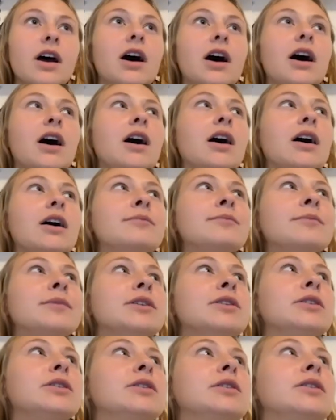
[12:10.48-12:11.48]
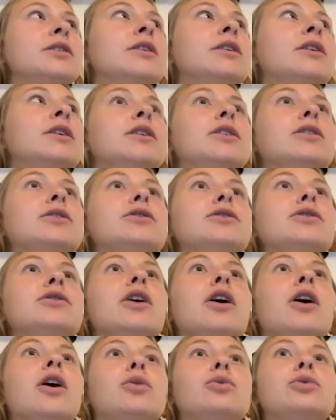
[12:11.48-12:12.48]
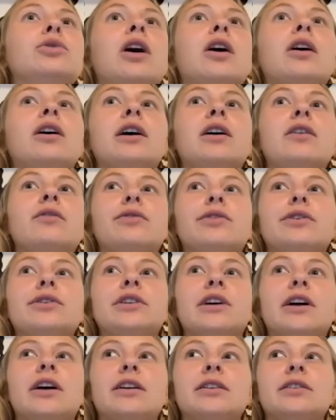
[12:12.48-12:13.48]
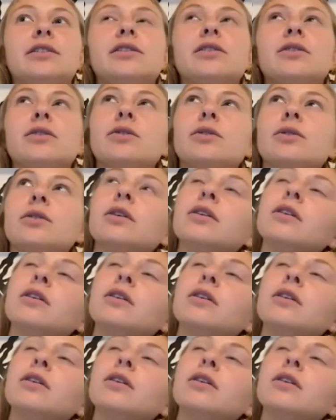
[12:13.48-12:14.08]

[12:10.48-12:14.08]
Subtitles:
Um, no, not every day. So